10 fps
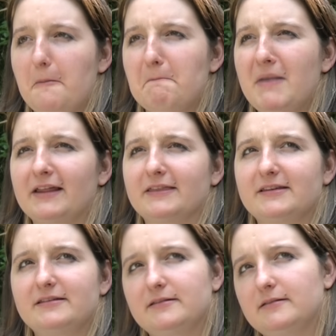
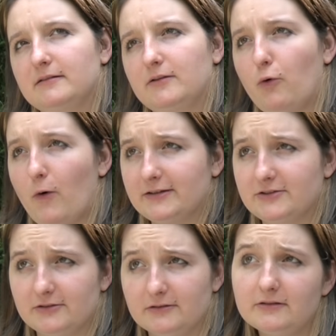maths
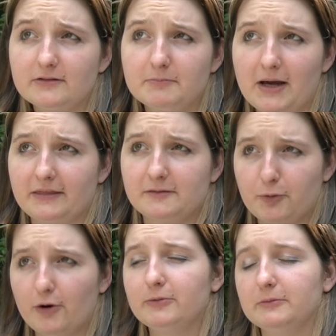questions, maths
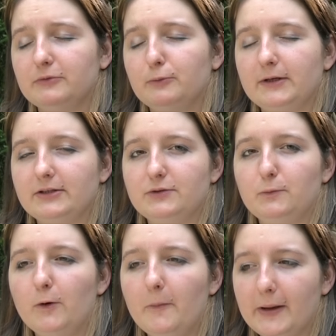problems, which
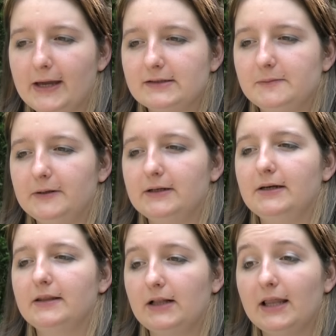were picked
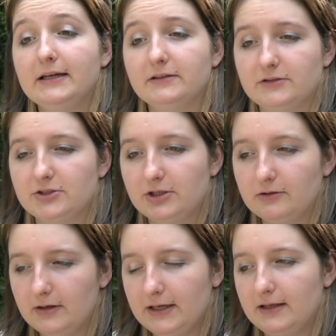by the Clay
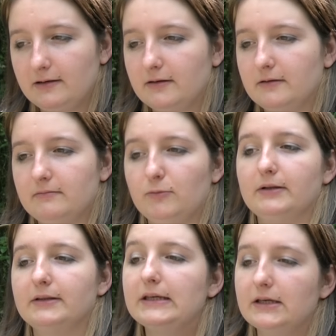Institute in,
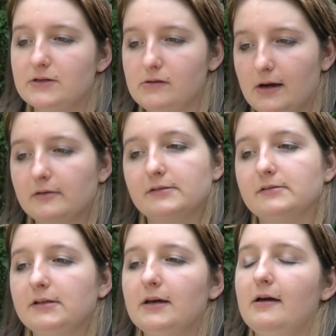well, in the year
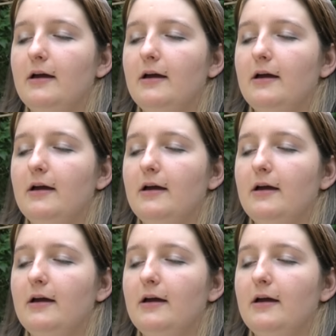2000